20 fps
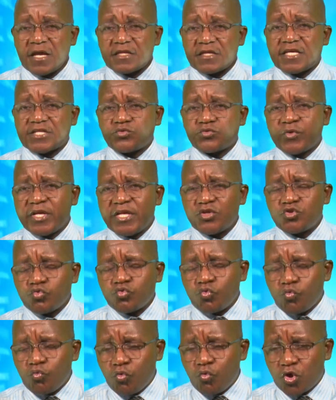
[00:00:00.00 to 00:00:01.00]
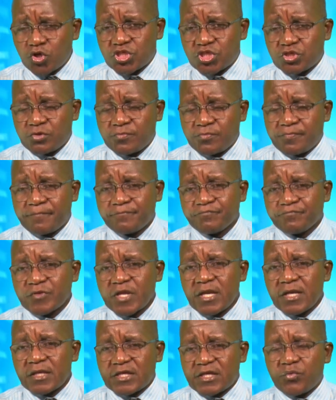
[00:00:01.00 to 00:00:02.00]
that we need to worship,
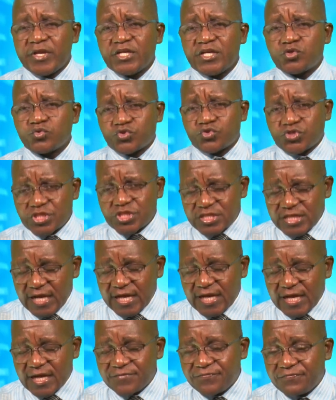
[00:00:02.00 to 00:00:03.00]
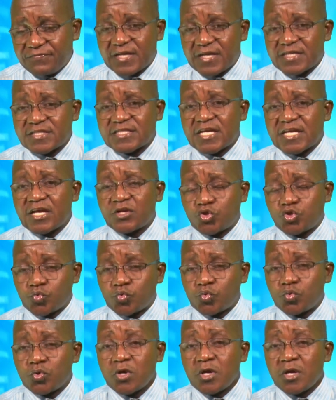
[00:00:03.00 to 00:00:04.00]
that we need to sacrifice
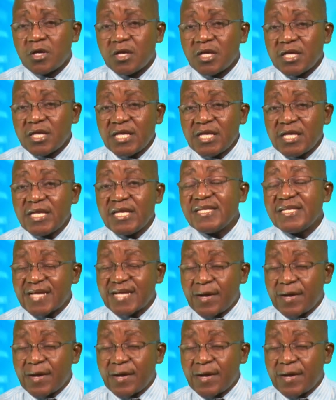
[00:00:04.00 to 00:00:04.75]
unto, is